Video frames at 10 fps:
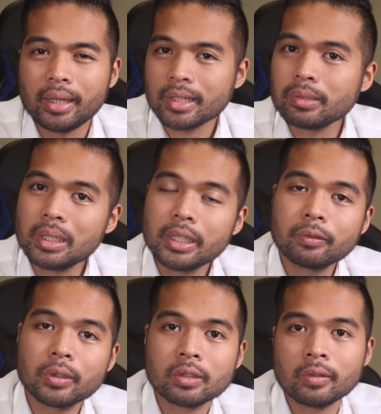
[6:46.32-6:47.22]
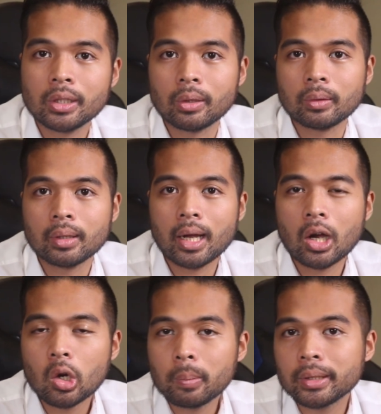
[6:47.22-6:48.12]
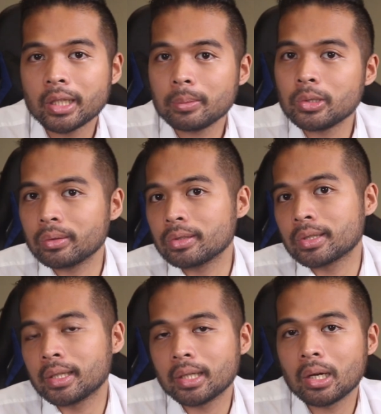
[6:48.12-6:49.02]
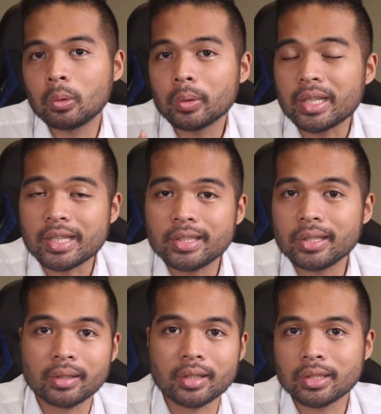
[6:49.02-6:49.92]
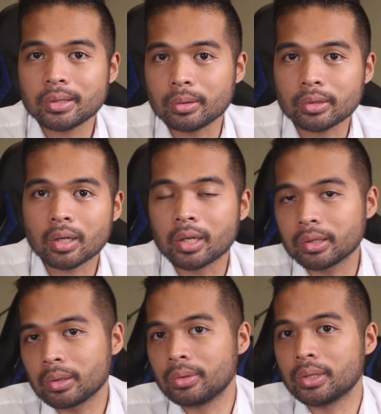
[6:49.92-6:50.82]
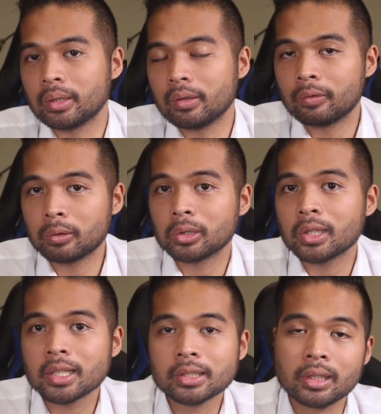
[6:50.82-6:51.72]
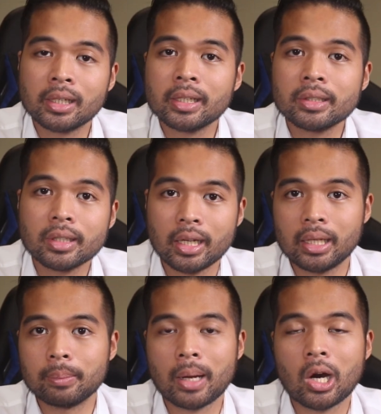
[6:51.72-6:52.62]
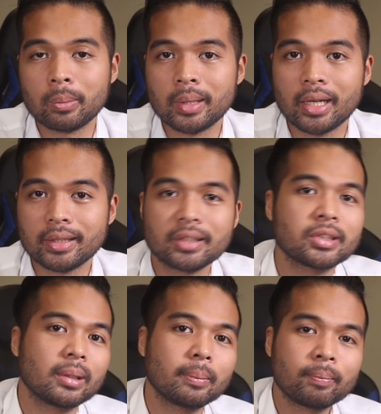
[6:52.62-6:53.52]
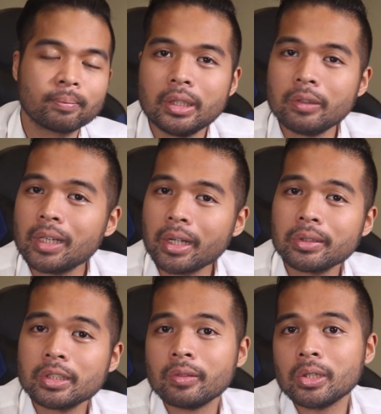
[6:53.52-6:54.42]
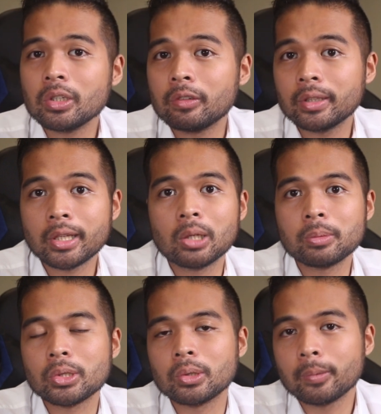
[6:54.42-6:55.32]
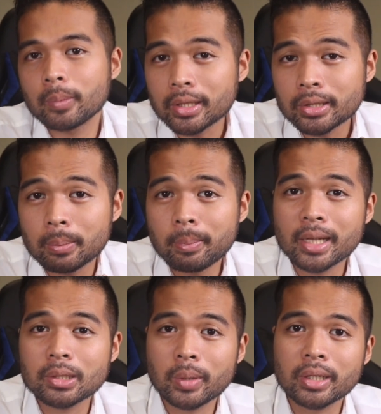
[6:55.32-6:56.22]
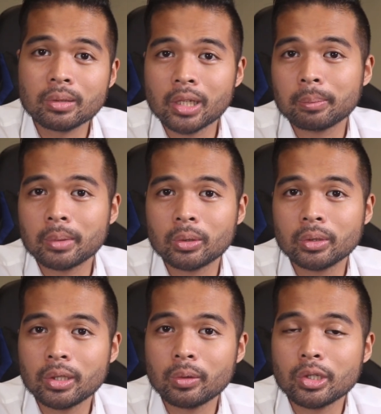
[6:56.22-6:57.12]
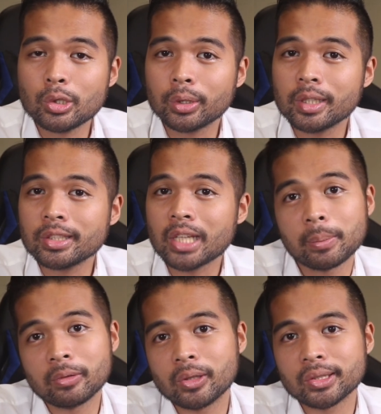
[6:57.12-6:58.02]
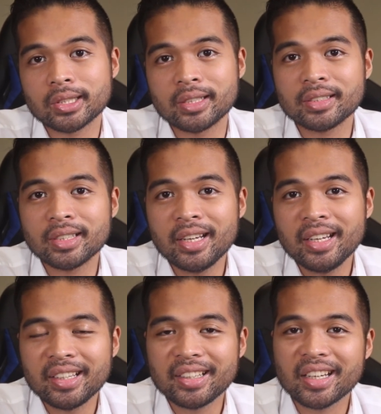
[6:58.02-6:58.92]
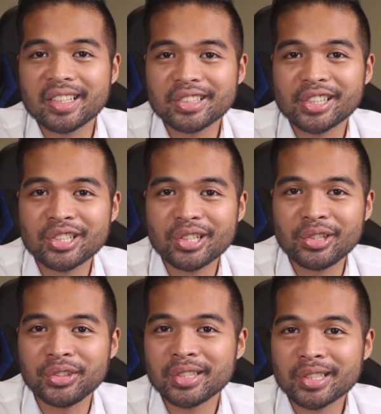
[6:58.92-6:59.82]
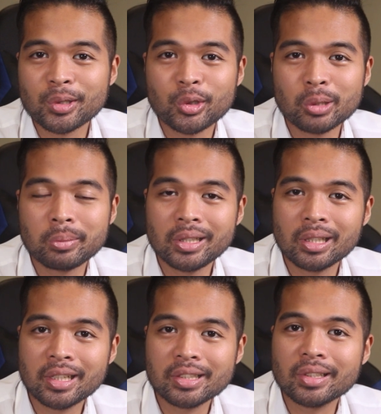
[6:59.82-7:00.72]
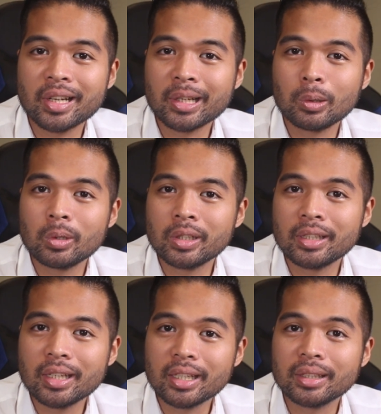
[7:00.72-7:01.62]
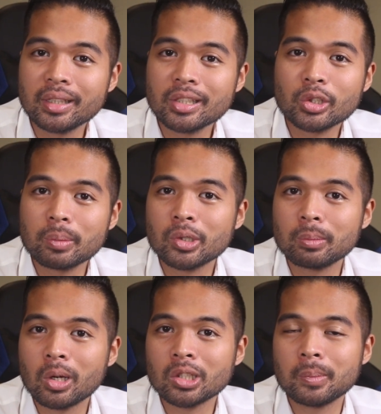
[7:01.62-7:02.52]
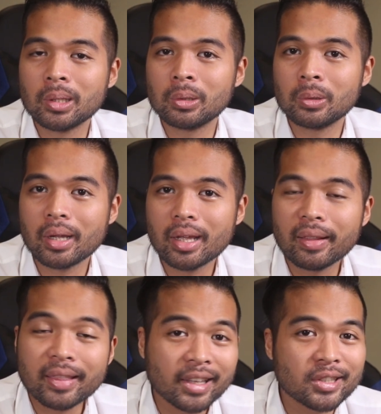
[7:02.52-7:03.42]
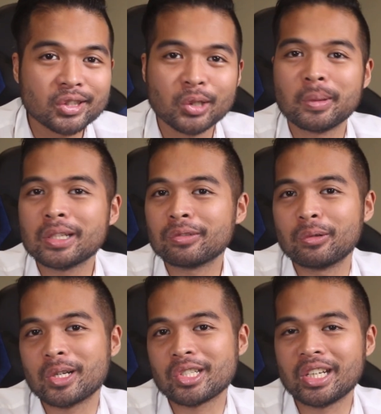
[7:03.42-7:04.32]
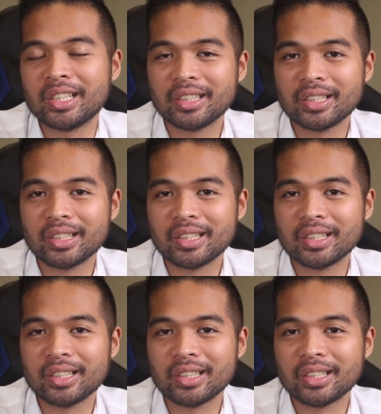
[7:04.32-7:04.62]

And that's really it for this video. I hope it helped you understand how easy it is to start using forecast lines in Power BI Desktop. Leave a like on this video if it helped you. It's the best way to let me know that you enjoy this type of content. Get in touch using the social media links that I included in the description box below. And thank you so much for watching,